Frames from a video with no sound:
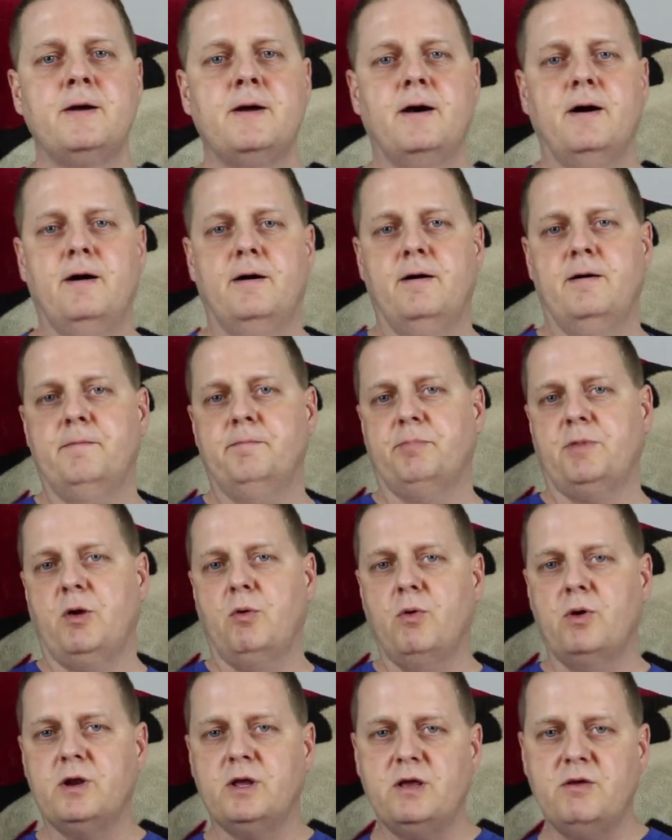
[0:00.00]
I
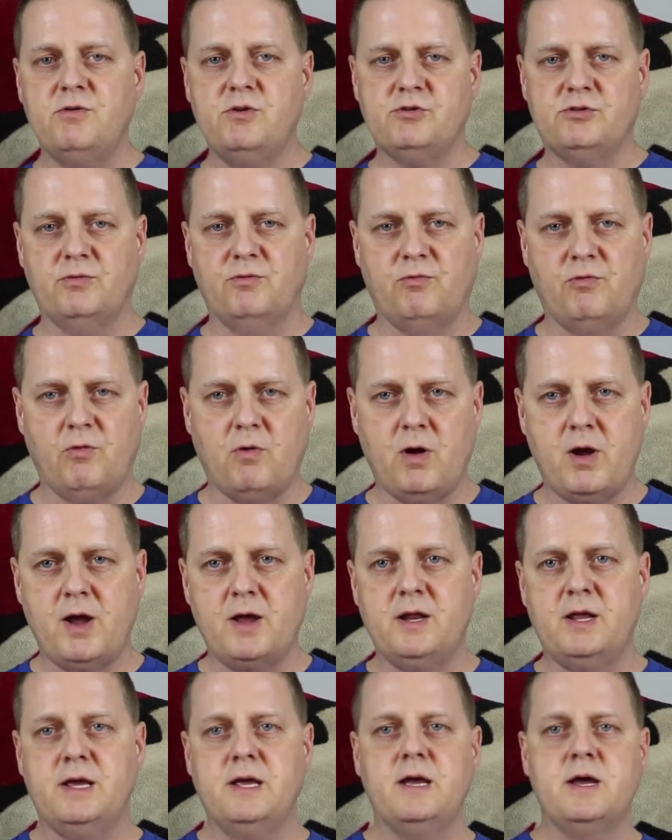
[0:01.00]
want to give you some
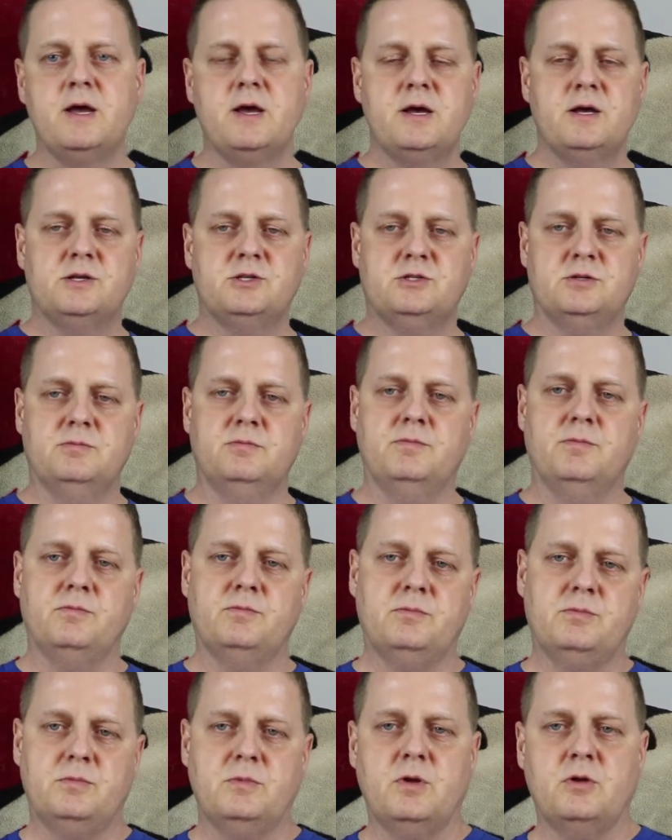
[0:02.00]
variety,
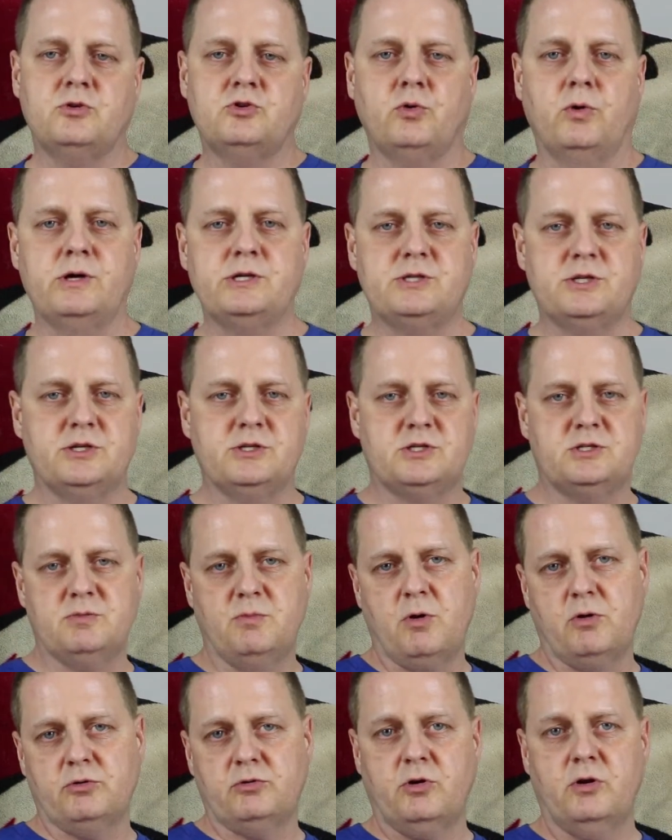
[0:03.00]
some choices, some
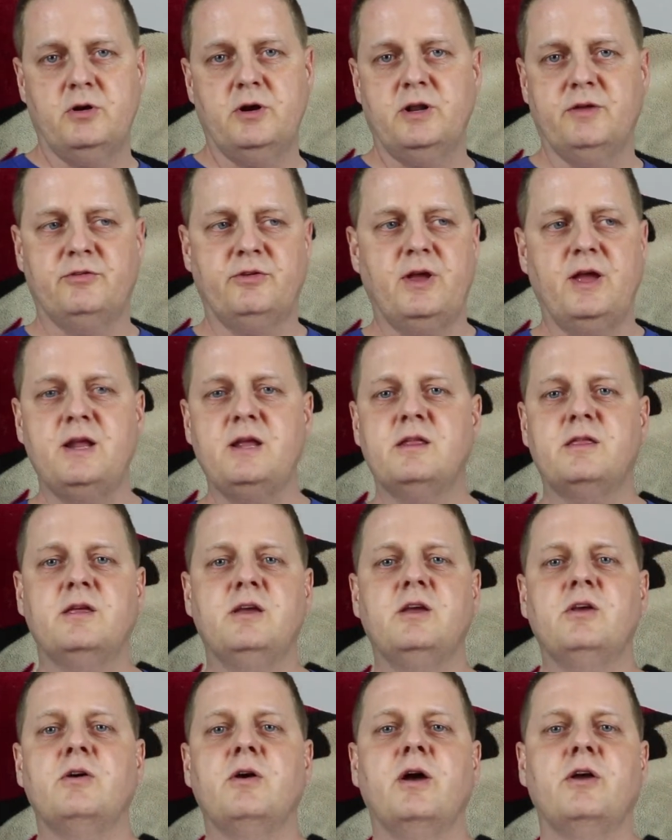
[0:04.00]
alternatives,
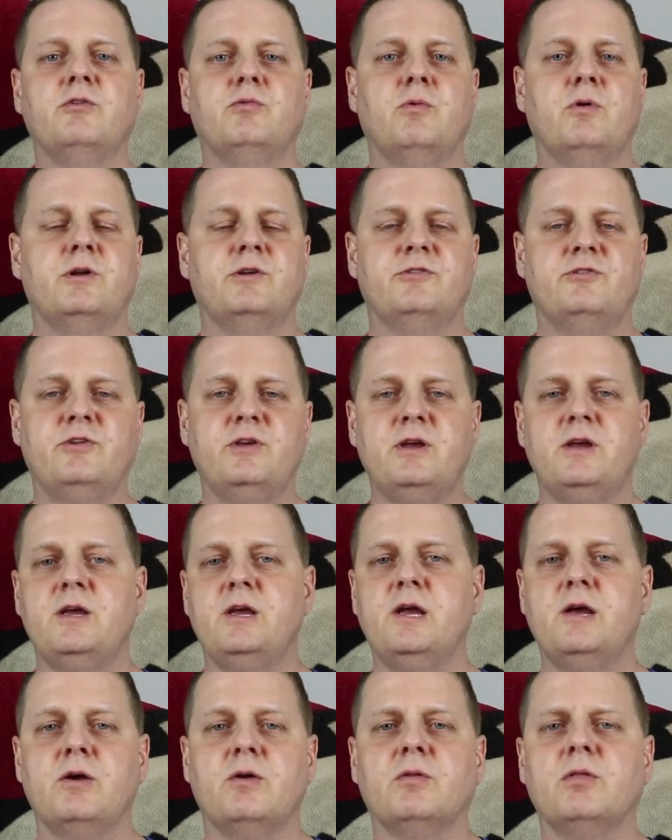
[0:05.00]
anything you guys want to see
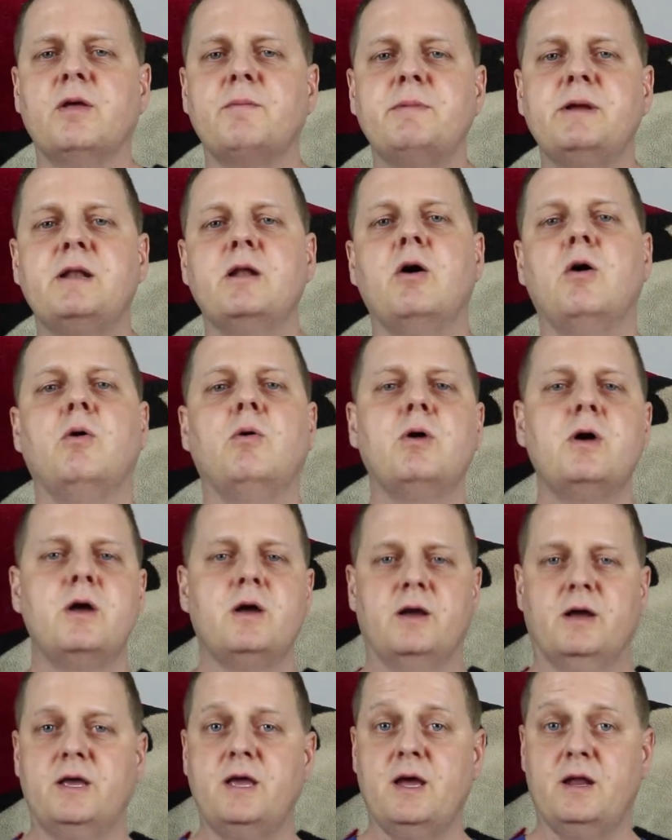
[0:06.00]
here. Let me know.
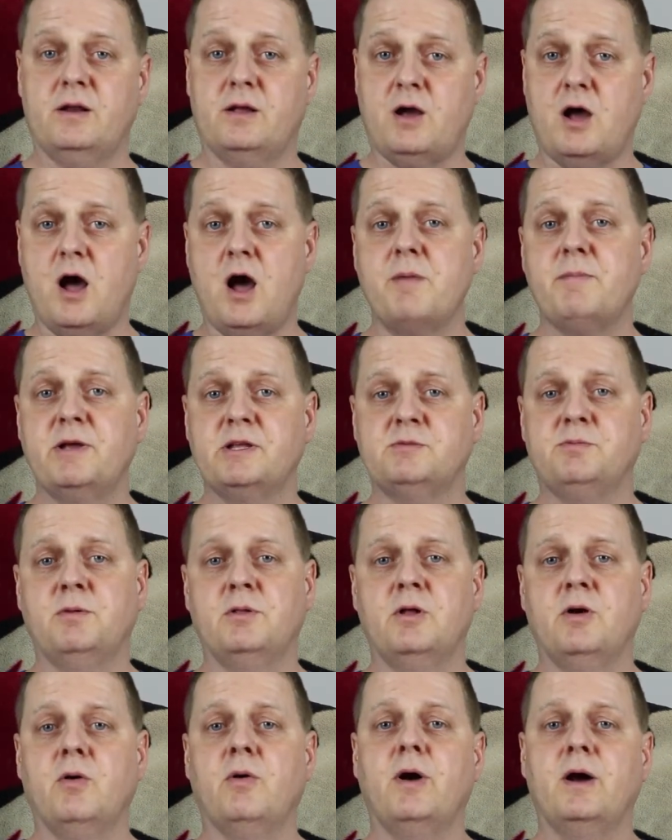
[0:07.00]
Again, comments
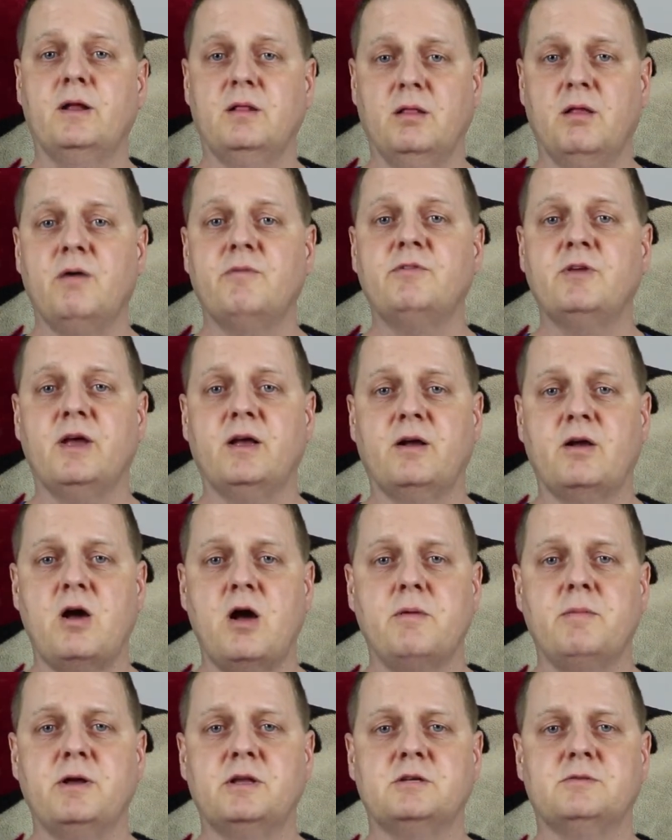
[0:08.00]
below. I'd love to get
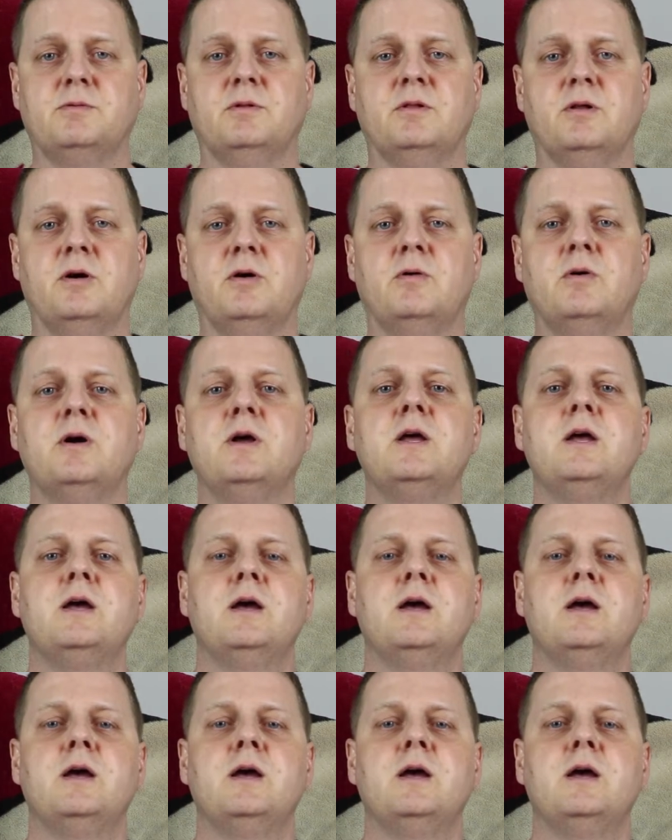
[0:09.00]
comments below.